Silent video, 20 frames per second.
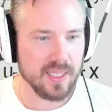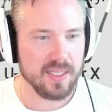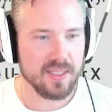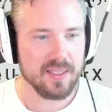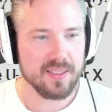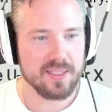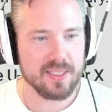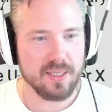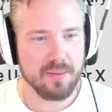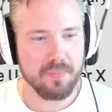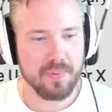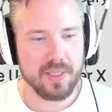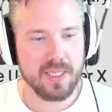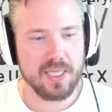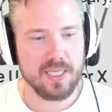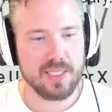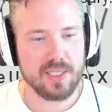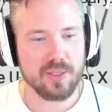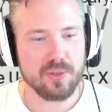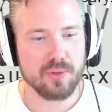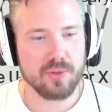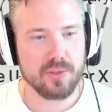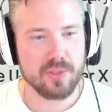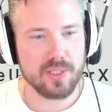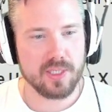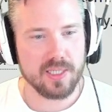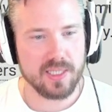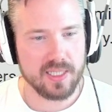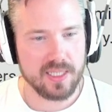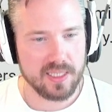Japanese
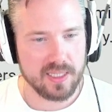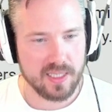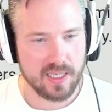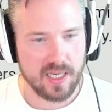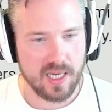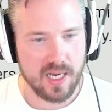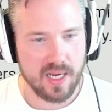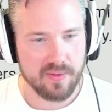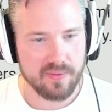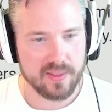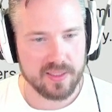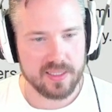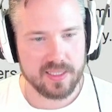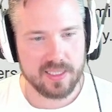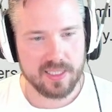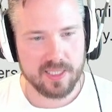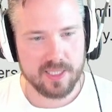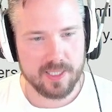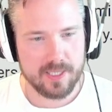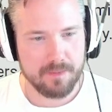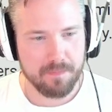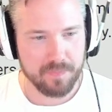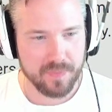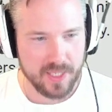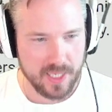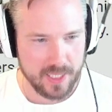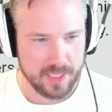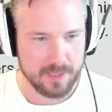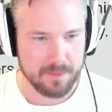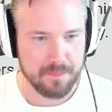cruiser Kitakami, tier
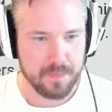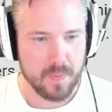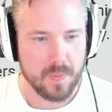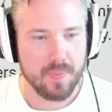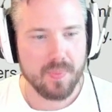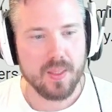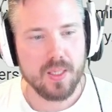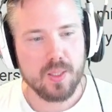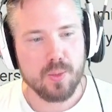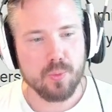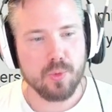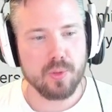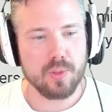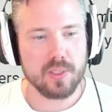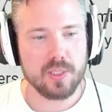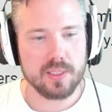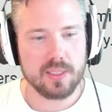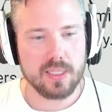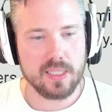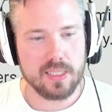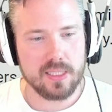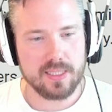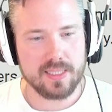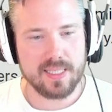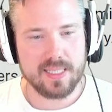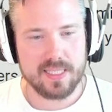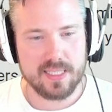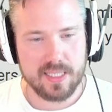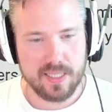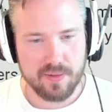10. We will continue
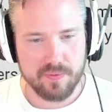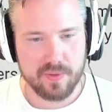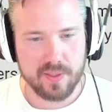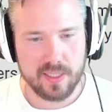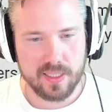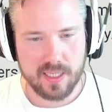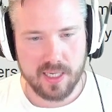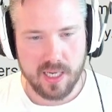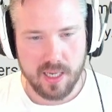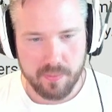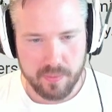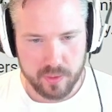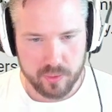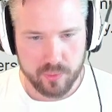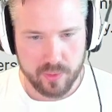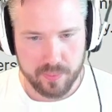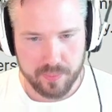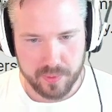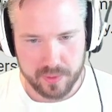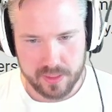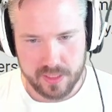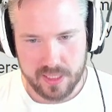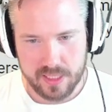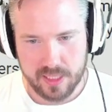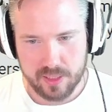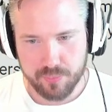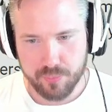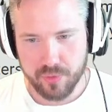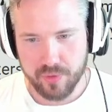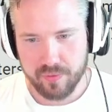testing of Kitakami in 12.6
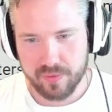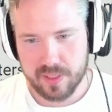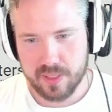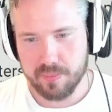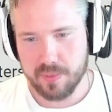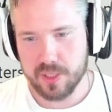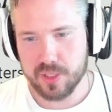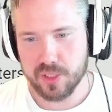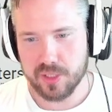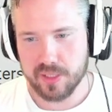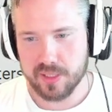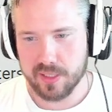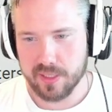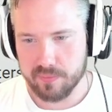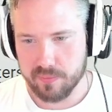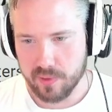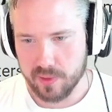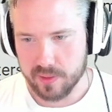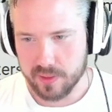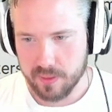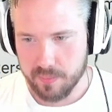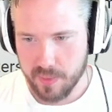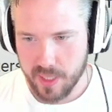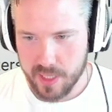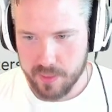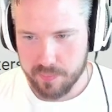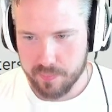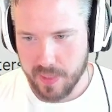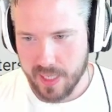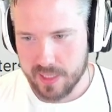as previously mentioned in devblog. The
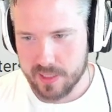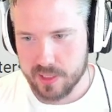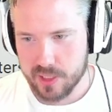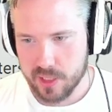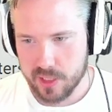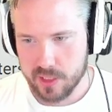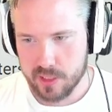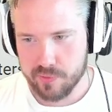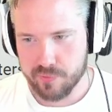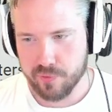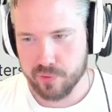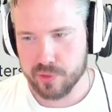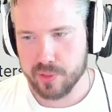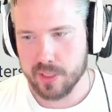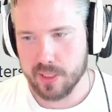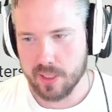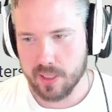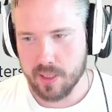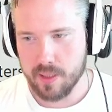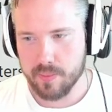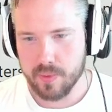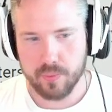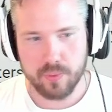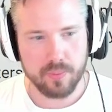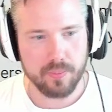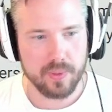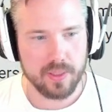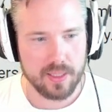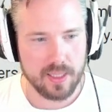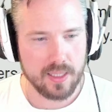main balance changes for Kitakami will
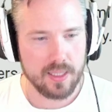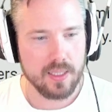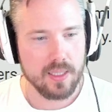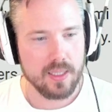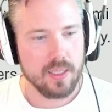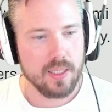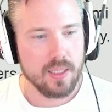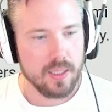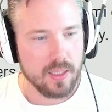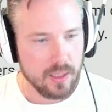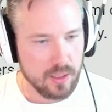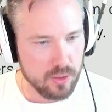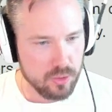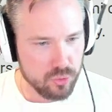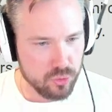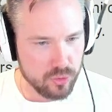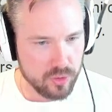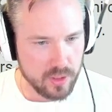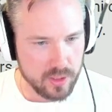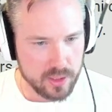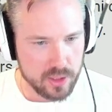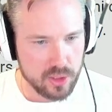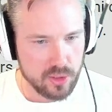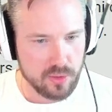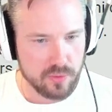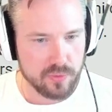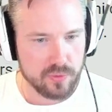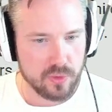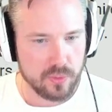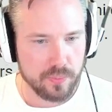be the introduction
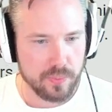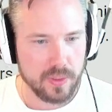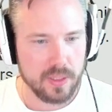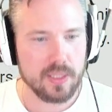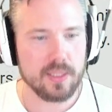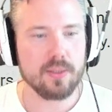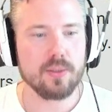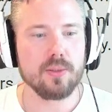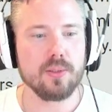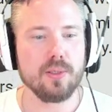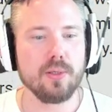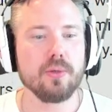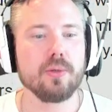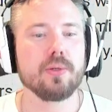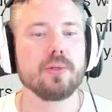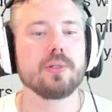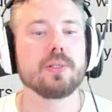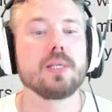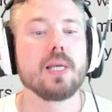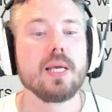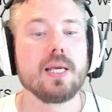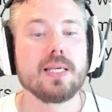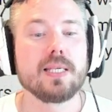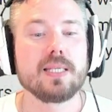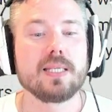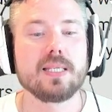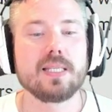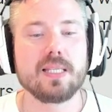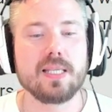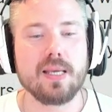of torpedo loaders
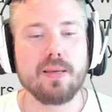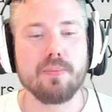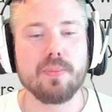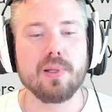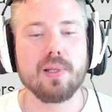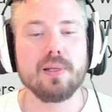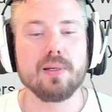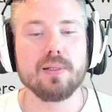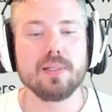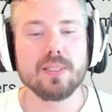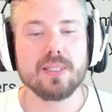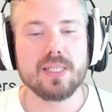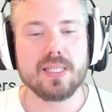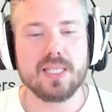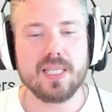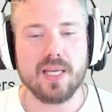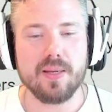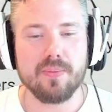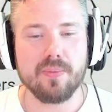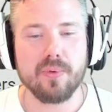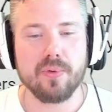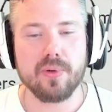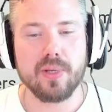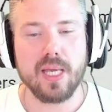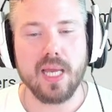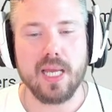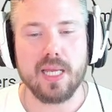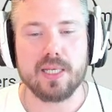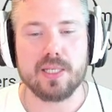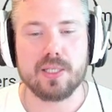similar to
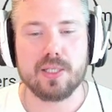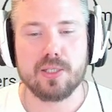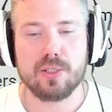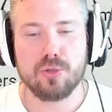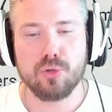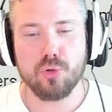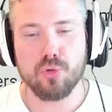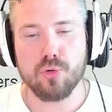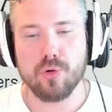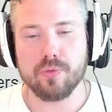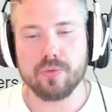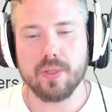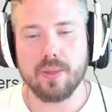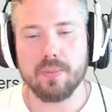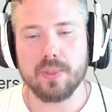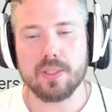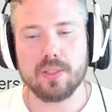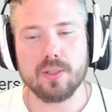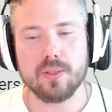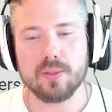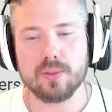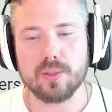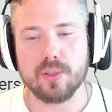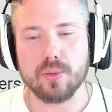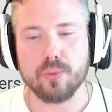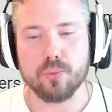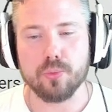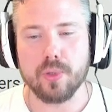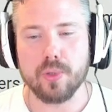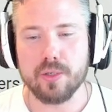submarines. 2 of them in total,
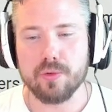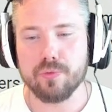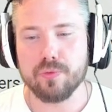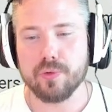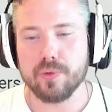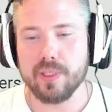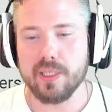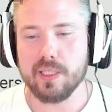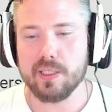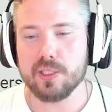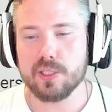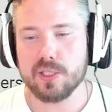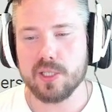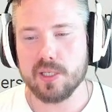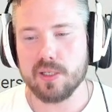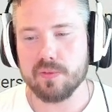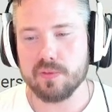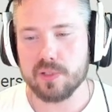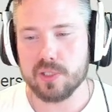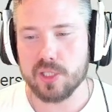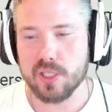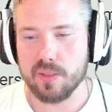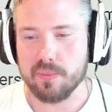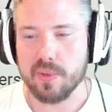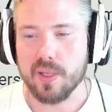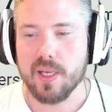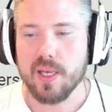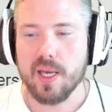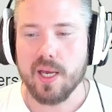1 for each side of the ship.